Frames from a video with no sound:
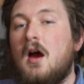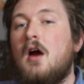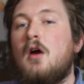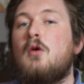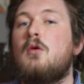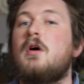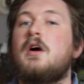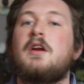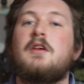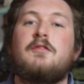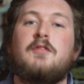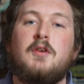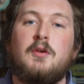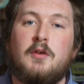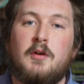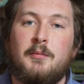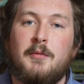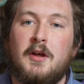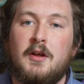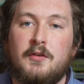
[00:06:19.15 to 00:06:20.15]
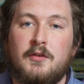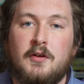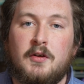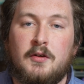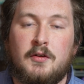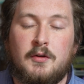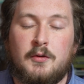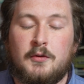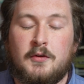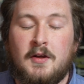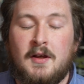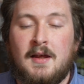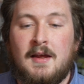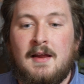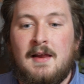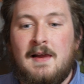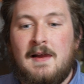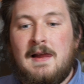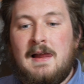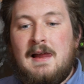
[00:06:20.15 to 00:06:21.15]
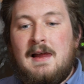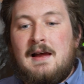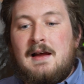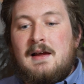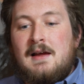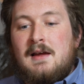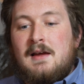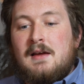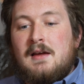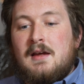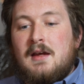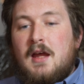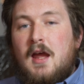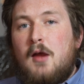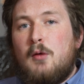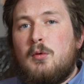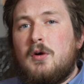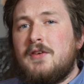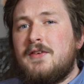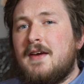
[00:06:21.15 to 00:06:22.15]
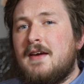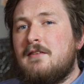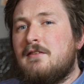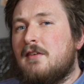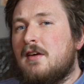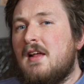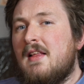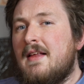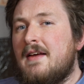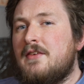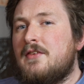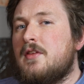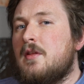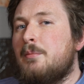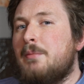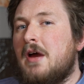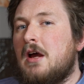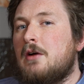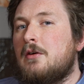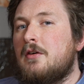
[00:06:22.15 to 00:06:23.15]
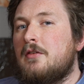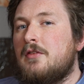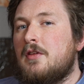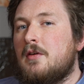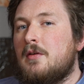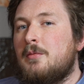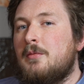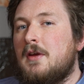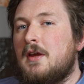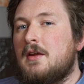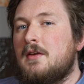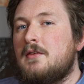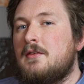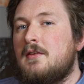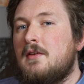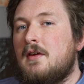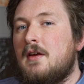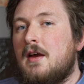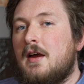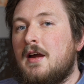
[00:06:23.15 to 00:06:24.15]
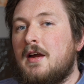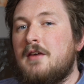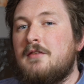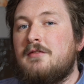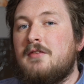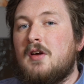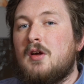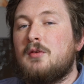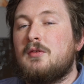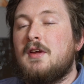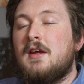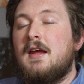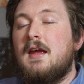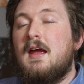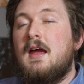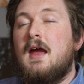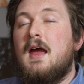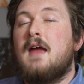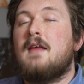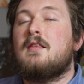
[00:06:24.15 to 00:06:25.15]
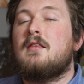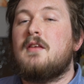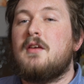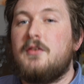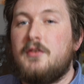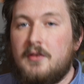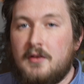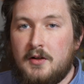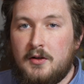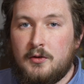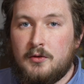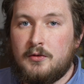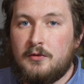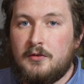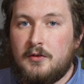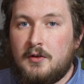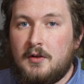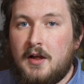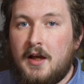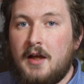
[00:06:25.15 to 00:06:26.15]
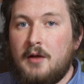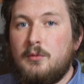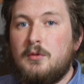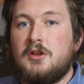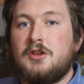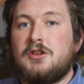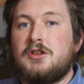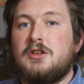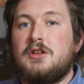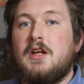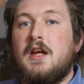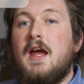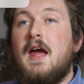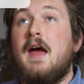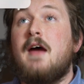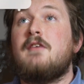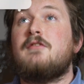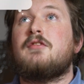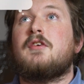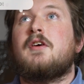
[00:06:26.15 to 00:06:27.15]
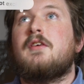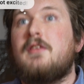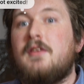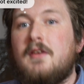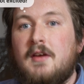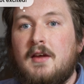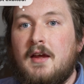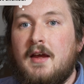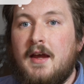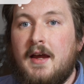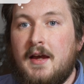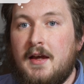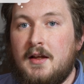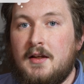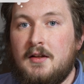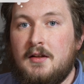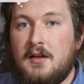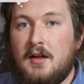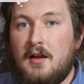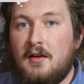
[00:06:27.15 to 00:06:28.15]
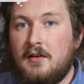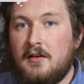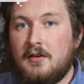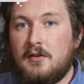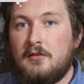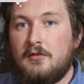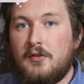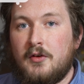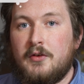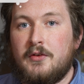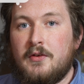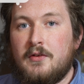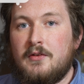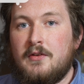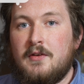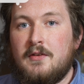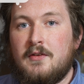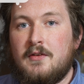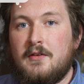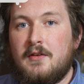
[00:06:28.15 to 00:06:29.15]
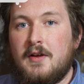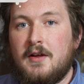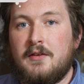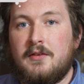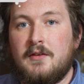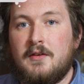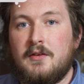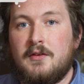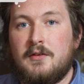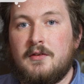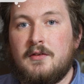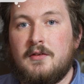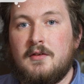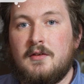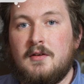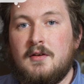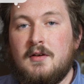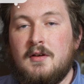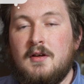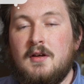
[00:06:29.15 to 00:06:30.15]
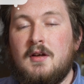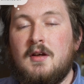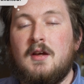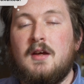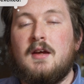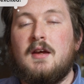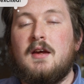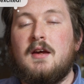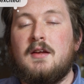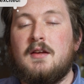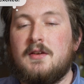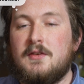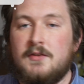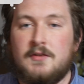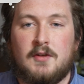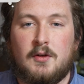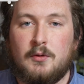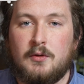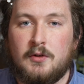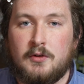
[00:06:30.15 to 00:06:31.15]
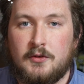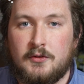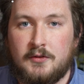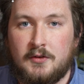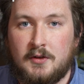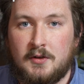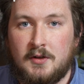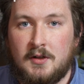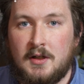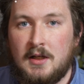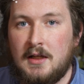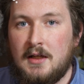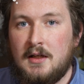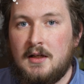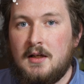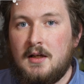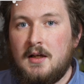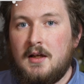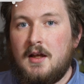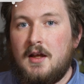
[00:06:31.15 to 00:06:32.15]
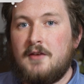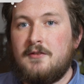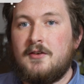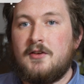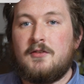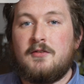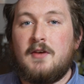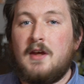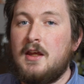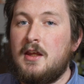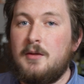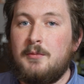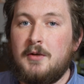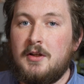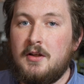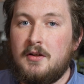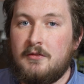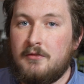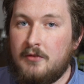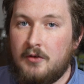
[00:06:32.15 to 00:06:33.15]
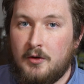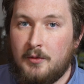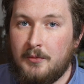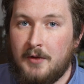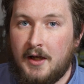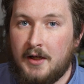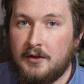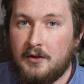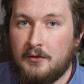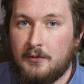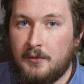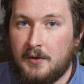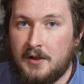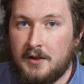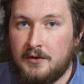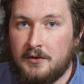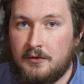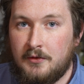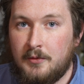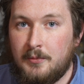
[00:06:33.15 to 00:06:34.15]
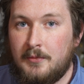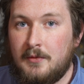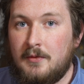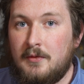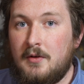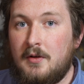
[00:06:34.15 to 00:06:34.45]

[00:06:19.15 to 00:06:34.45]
quite a few commands you can use. And once I realized the power of the commands, I have found it endlessly useful. I wish everything had a little voice assistant like this. It is so useful. If it's vacuuming in a room I don't want it to room,